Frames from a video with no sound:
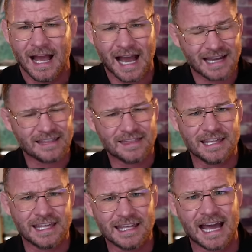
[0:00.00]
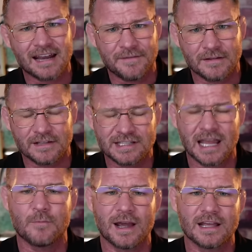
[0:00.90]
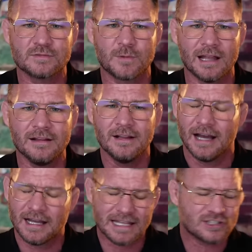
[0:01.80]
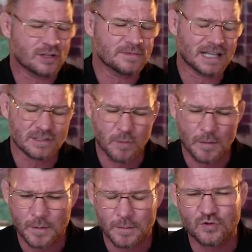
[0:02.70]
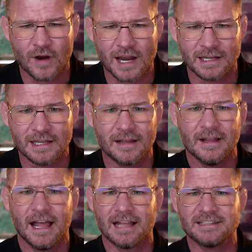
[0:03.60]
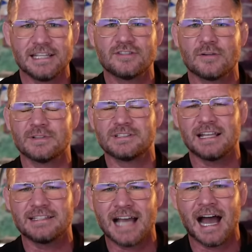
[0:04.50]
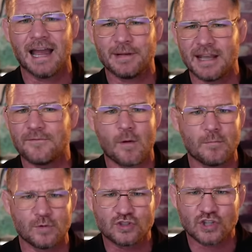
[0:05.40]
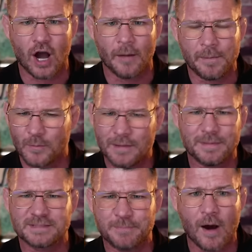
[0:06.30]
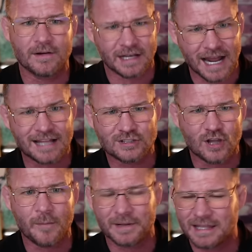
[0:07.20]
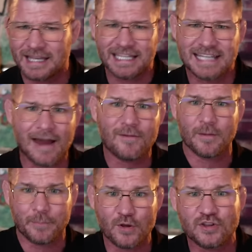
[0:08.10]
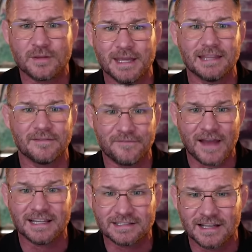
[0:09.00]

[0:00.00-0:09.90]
And I think he kind of felt the same way as well. And then sometimes when we were training and Tito would say time and everyone would stop and we'd be sparring and I'd stop and then he'd carry on punching me in the face.